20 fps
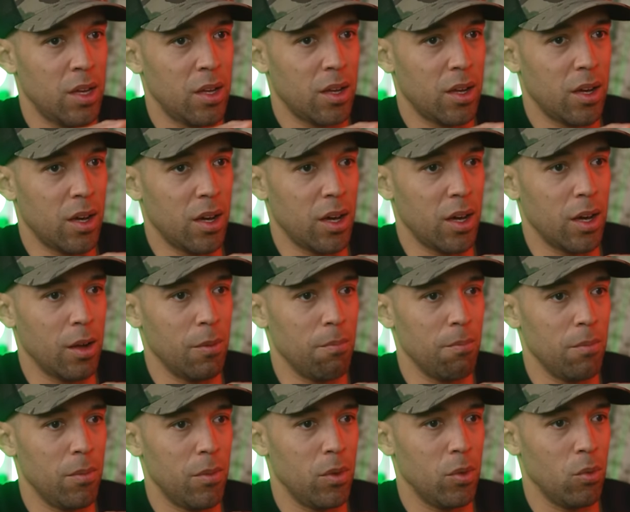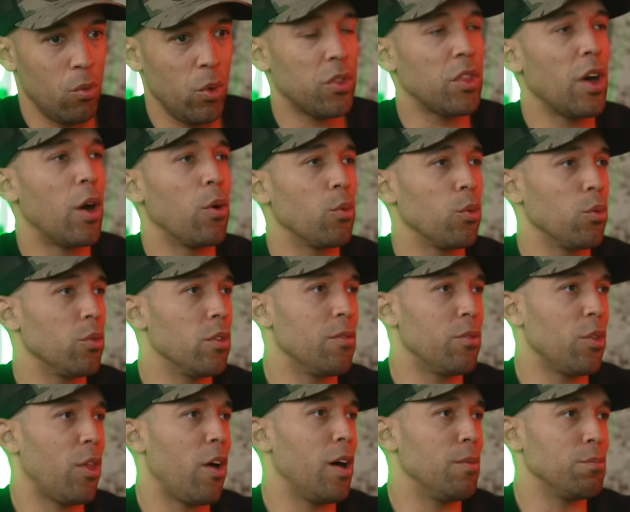um, without rule
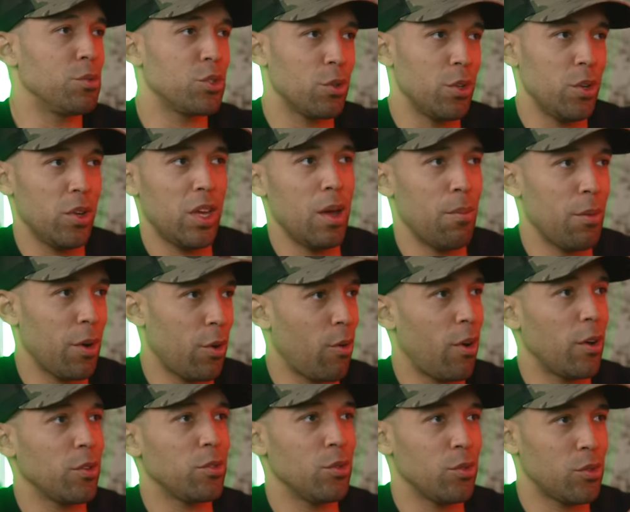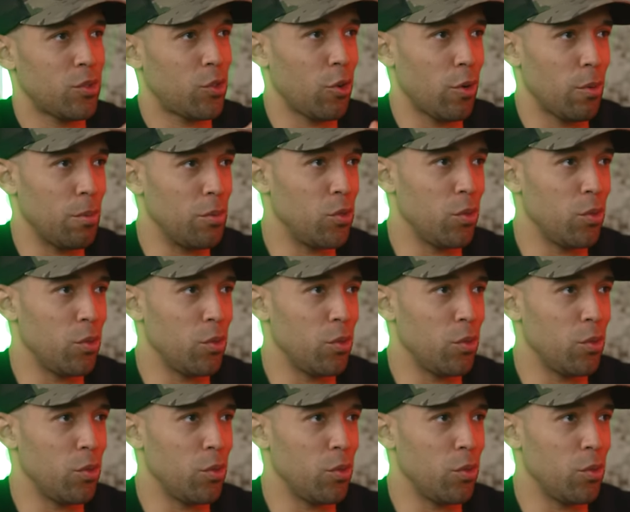of law. I'm sure you came across those terms